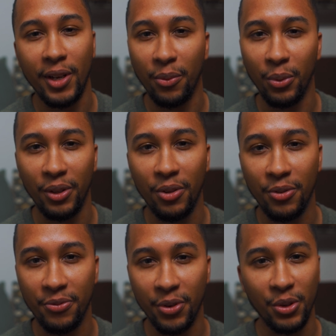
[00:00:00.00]
not really the
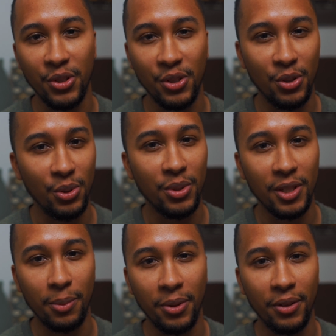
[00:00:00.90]
first to do
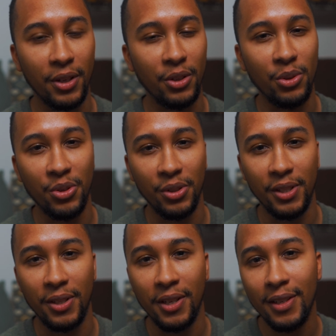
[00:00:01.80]
something. They
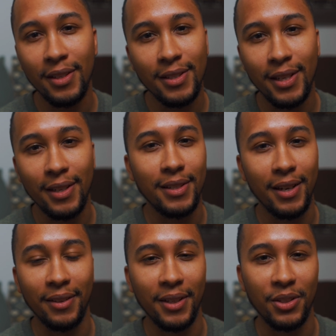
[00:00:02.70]
usually take
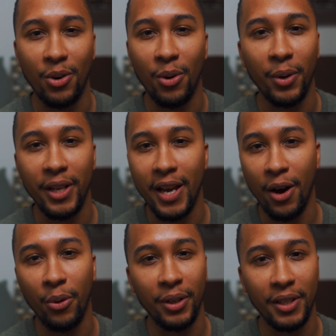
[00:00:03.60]
tech that's already
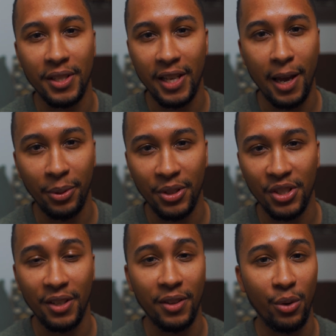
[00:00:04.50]
out and
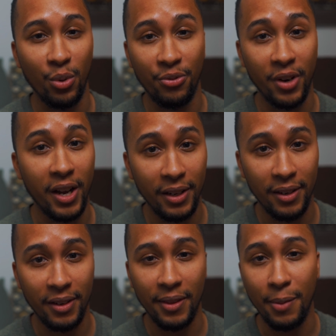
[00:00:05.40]
established and they refine
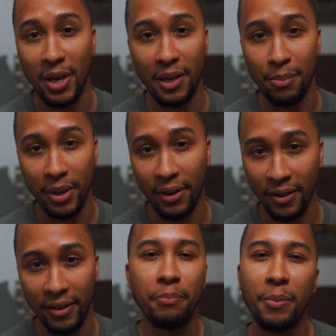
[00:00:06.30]
it and they make it
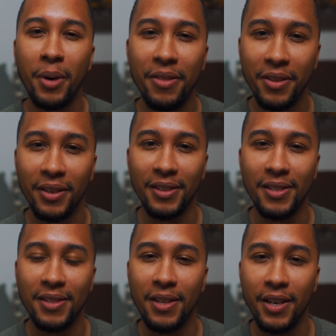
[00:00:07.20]
better. But my thing
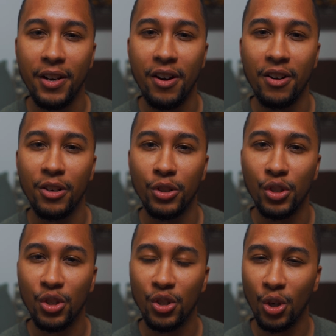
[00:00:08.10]
is, they are
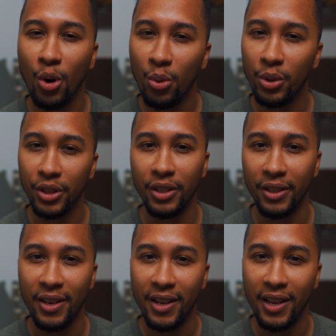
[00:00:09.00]
so
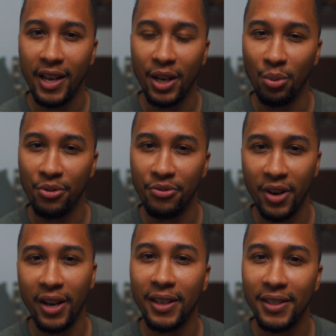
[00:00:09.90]
good at
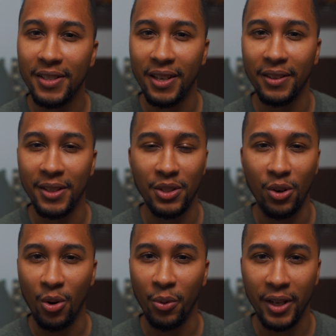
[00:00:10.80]
refining tech that's
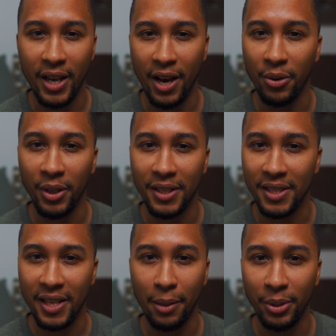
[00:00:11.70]
already out and
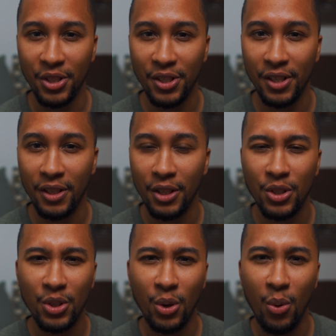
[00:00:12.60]
established,
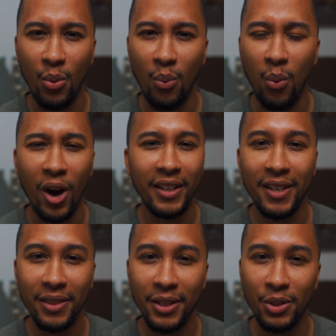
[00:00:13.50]
so why
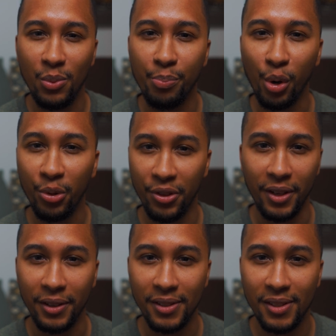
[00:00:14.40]
can't they do both
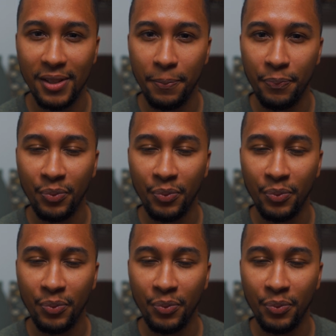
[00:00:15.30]
things?